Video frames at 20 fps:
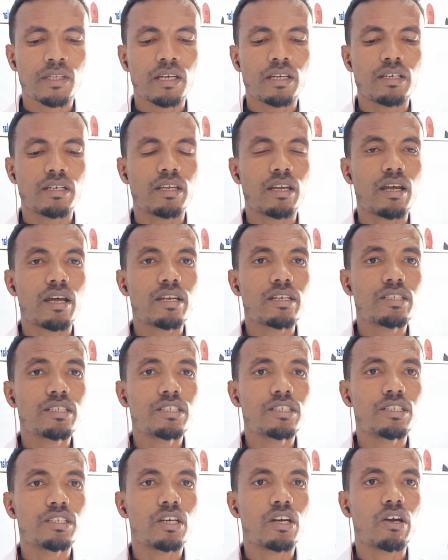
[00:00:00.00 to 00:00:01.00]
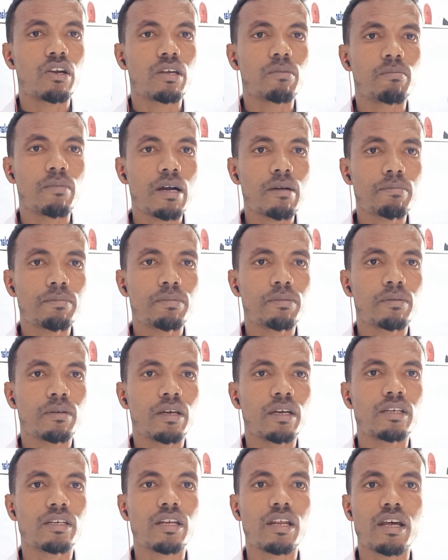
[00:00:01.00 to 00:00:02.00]
Drainage on a map
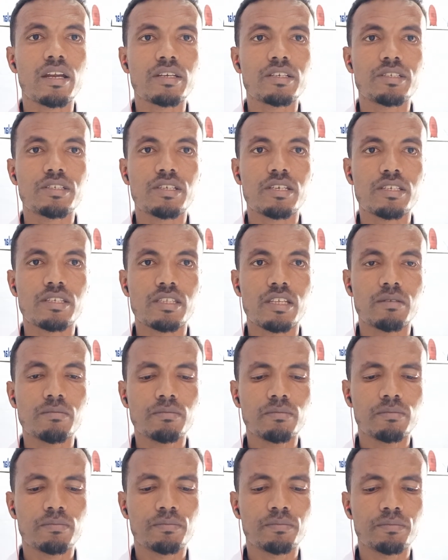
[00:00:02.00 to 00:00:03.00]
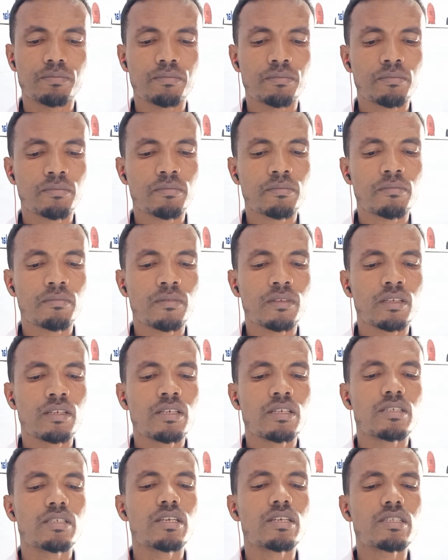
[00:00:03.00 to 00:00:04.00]
and drainage system.
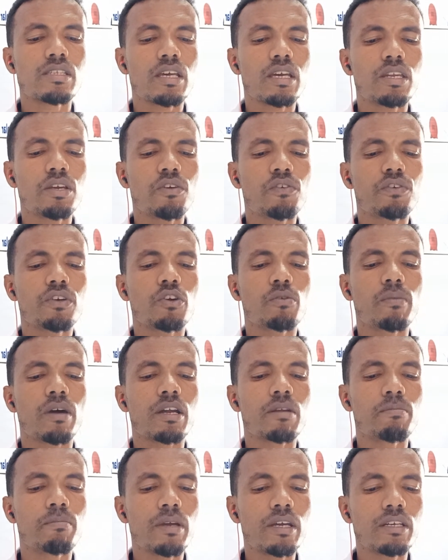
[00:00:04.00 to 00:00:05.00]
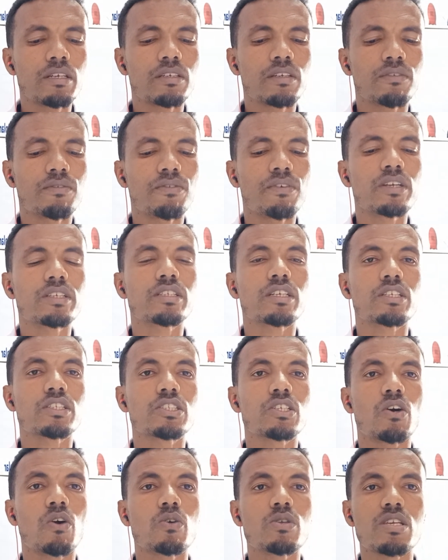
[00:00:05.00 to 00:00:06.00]
The study of human-made features
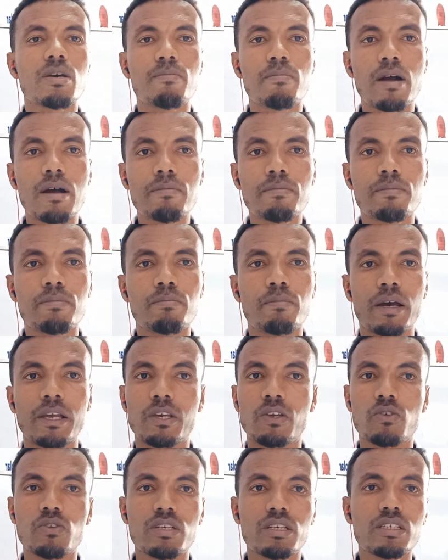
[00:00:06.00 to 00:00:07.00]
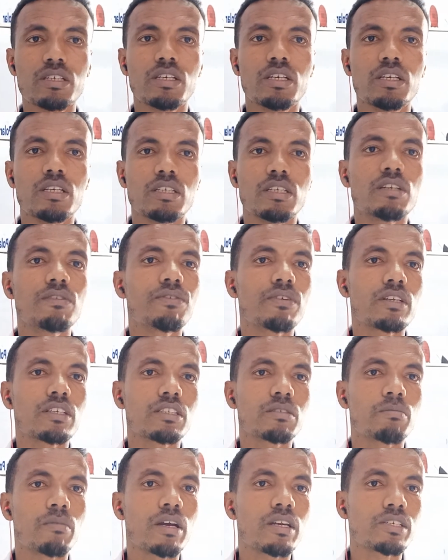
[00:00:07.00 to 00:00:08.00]
on the map by using different
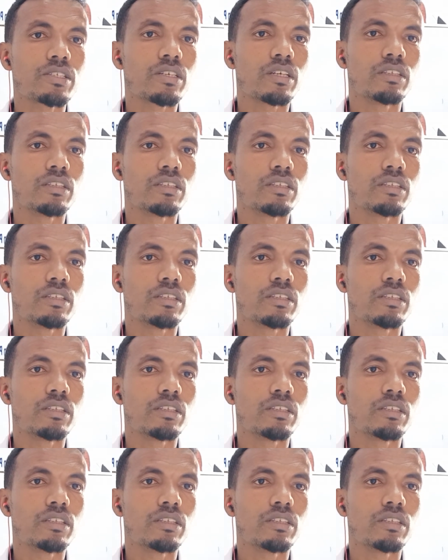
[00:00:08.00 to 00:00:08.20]
marginal